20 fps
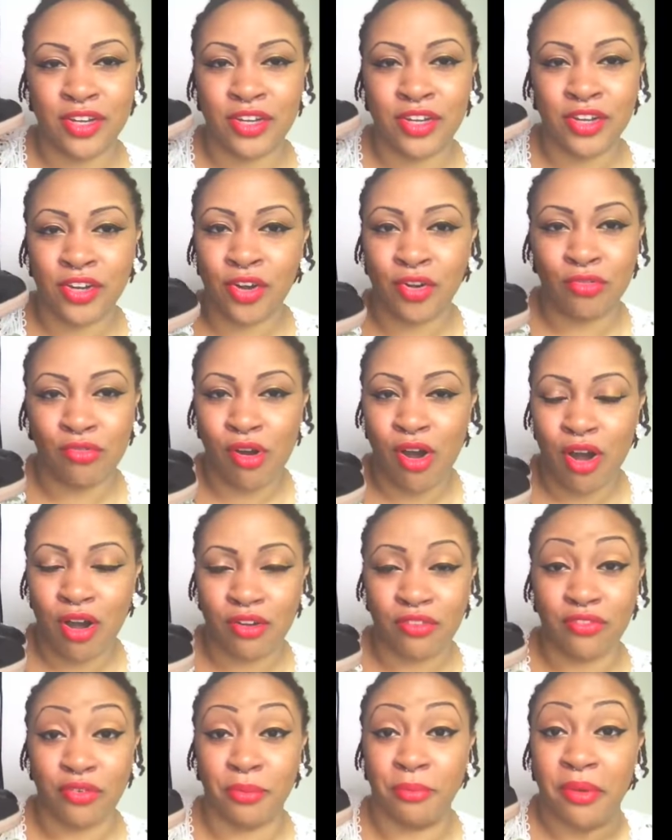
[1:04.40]
can go wrong
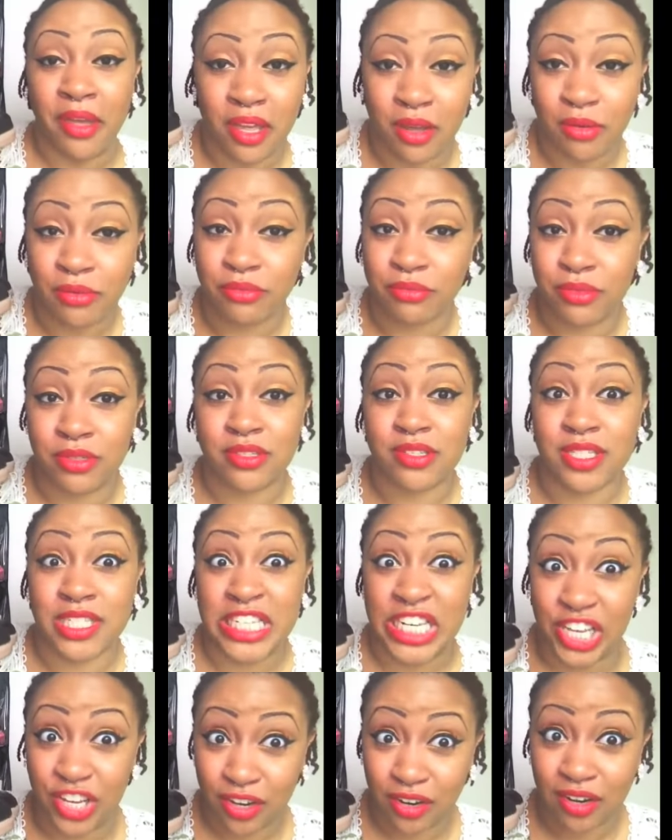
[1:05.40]
for me.
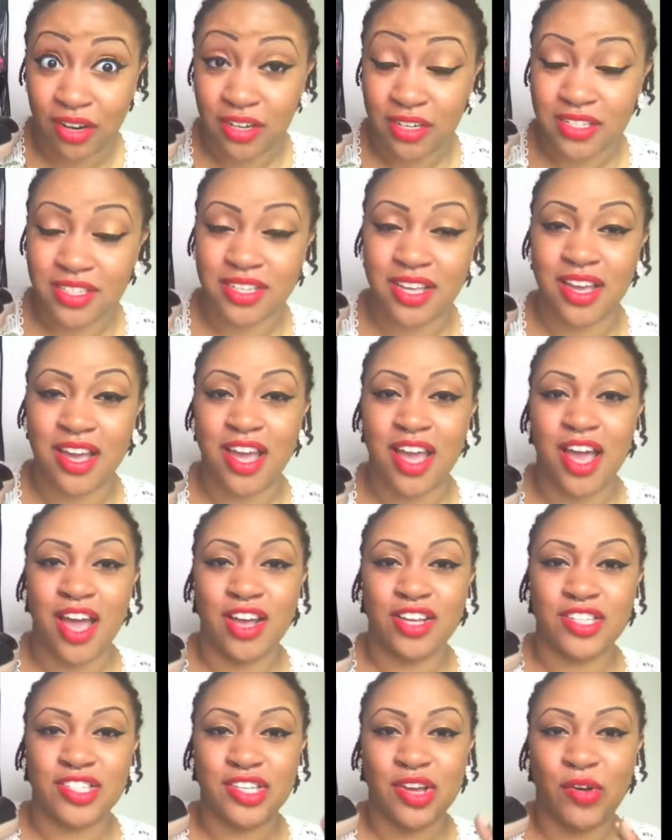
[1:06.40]
Sneakers.
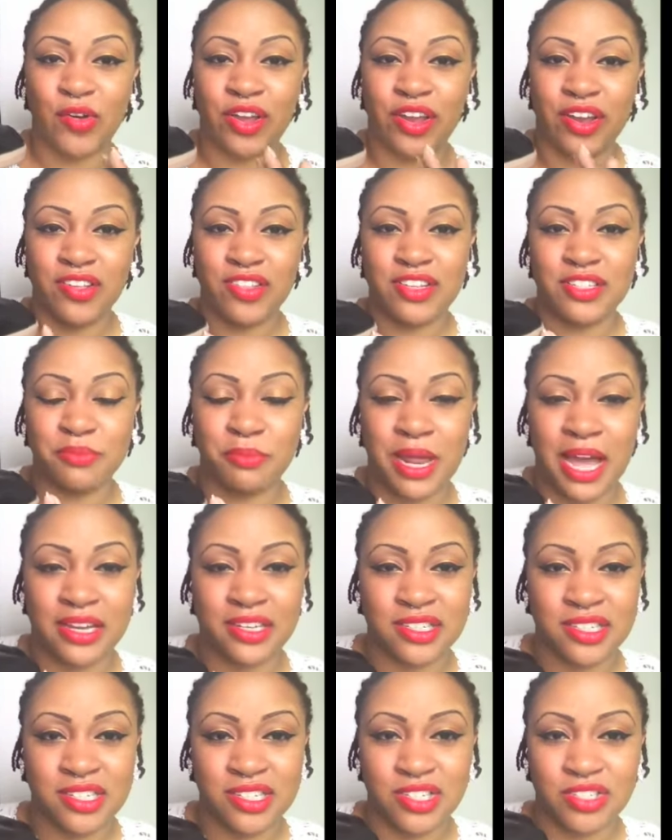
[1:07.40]
So here are these black
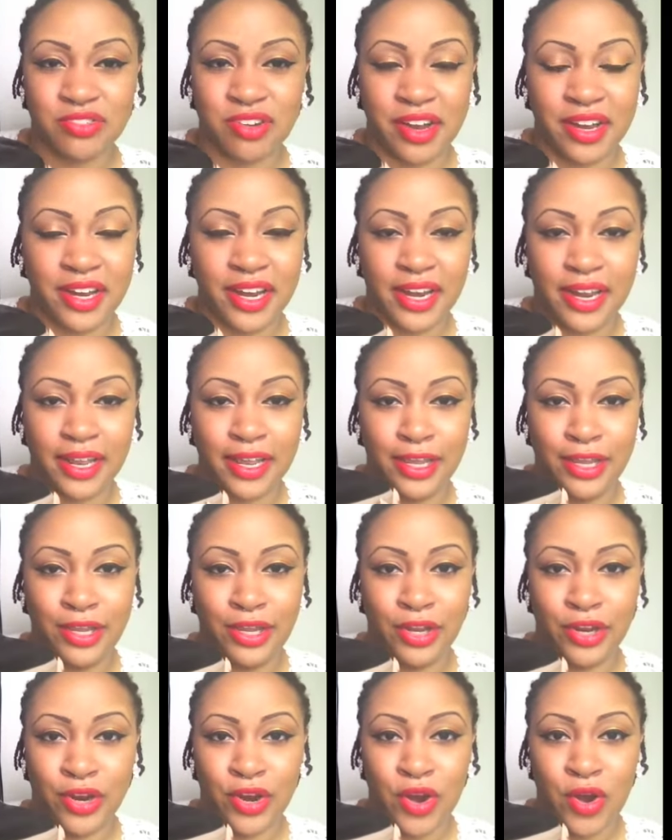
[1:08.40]
sneakers right
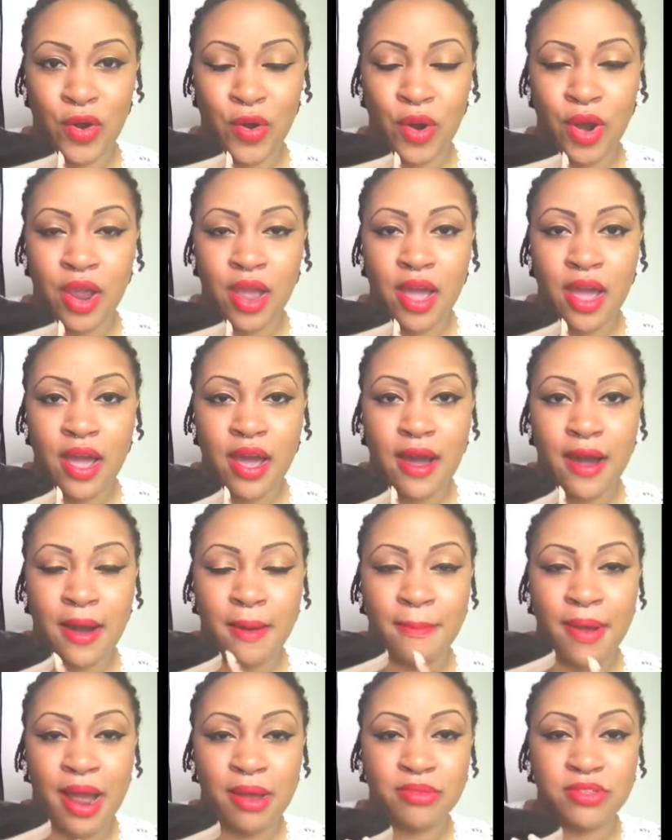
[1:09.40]
here.
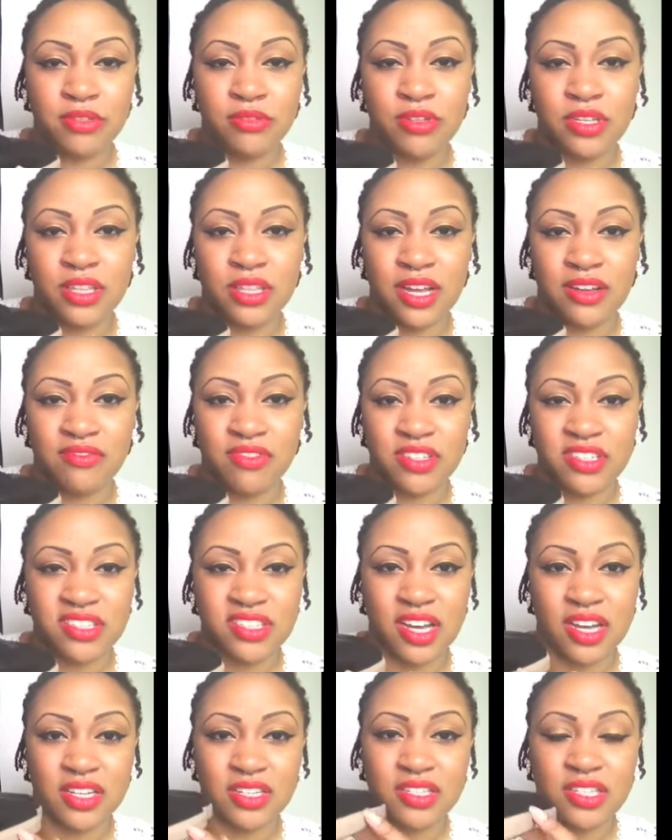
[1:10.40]
Um, I absolutely love the
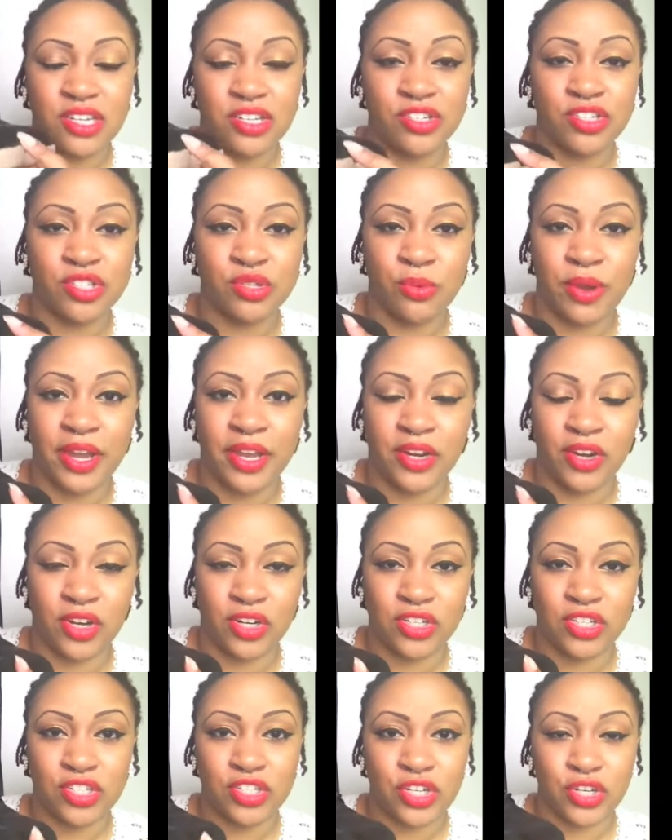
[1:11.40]
studs. They're suede on
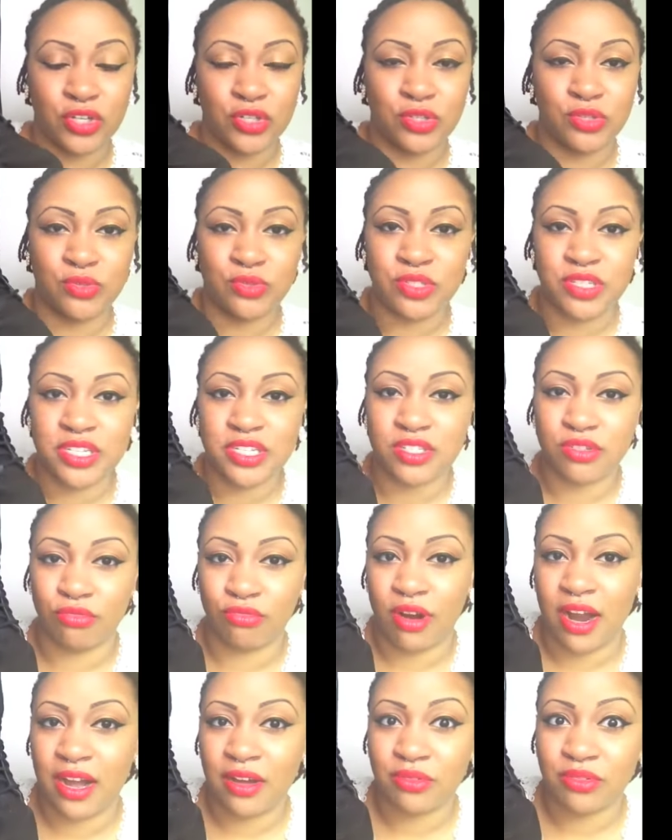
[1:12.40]
the toes. It's
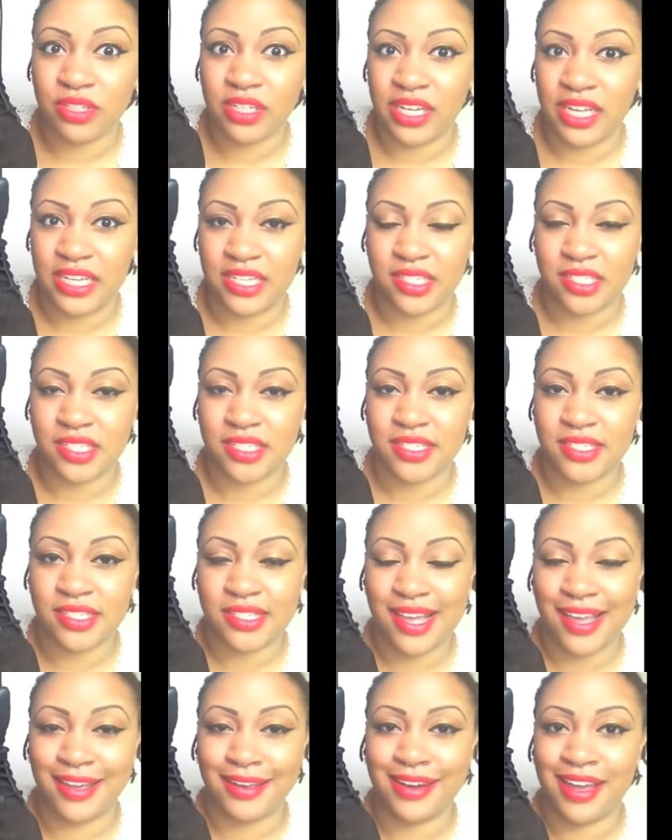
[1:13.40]
round laces,
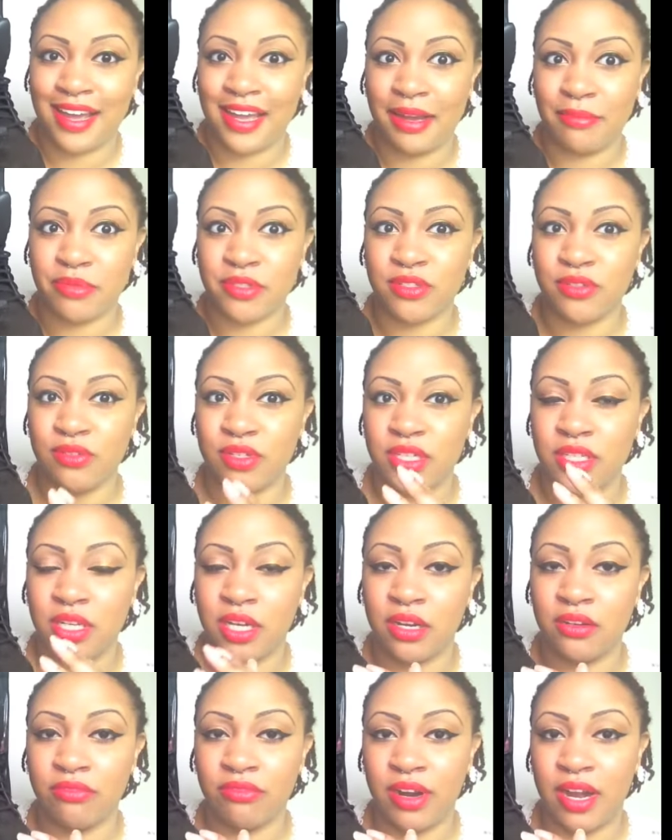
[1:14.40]
and I absolutely
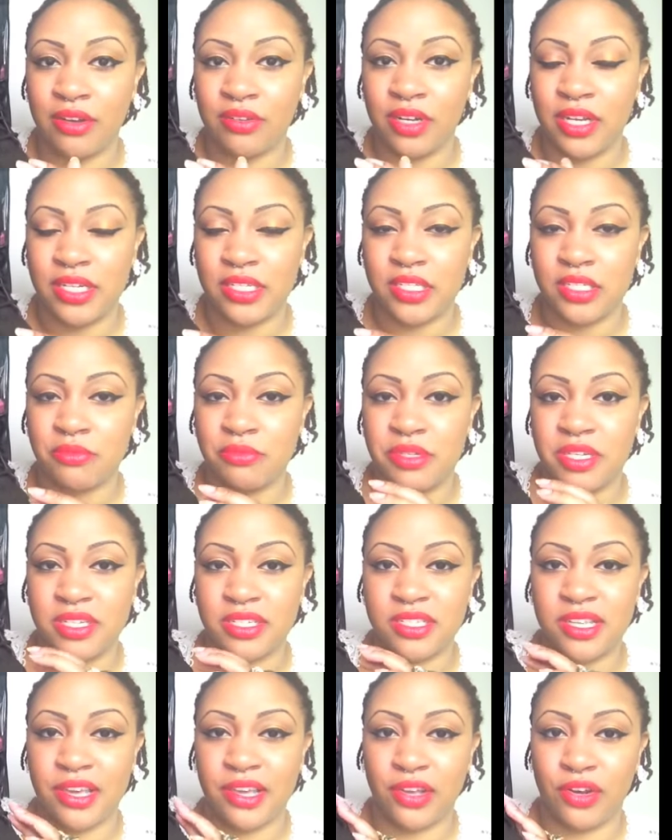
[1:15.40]
love round laces because
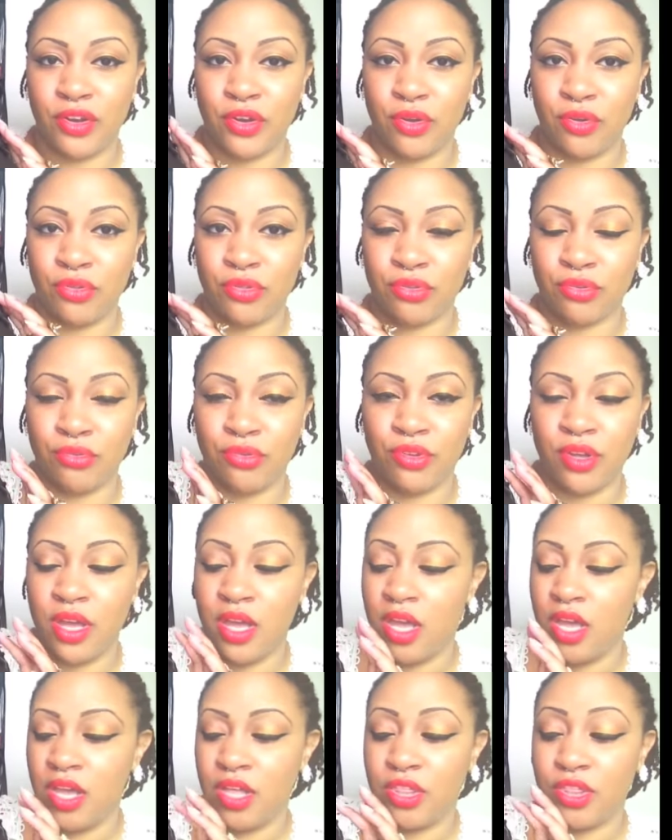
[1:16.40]
they can go through
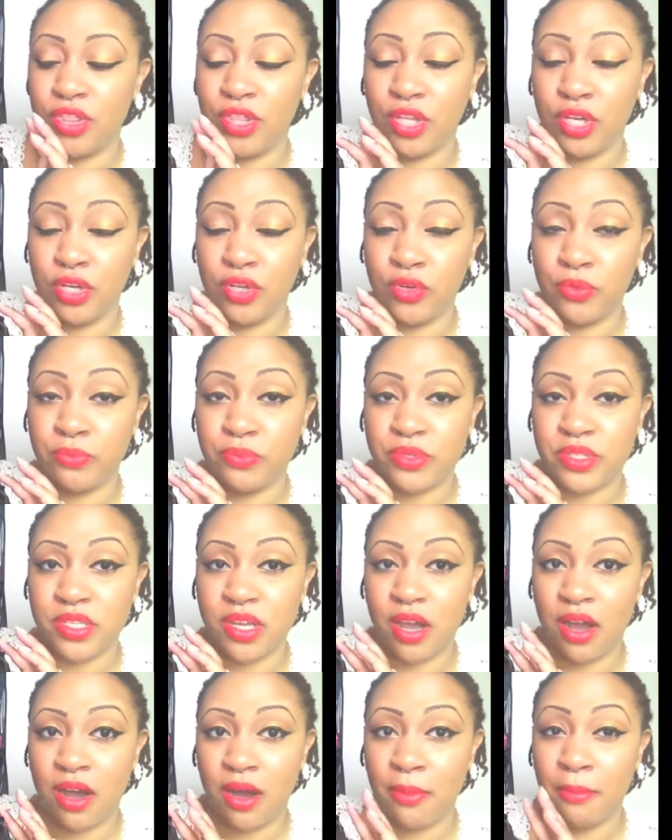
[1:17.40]
the loops
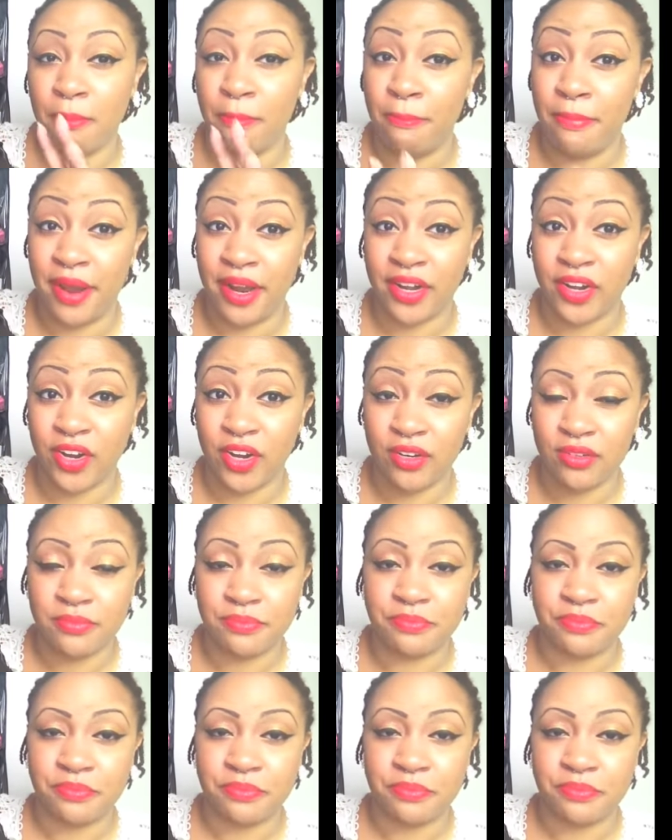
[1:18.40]
um, better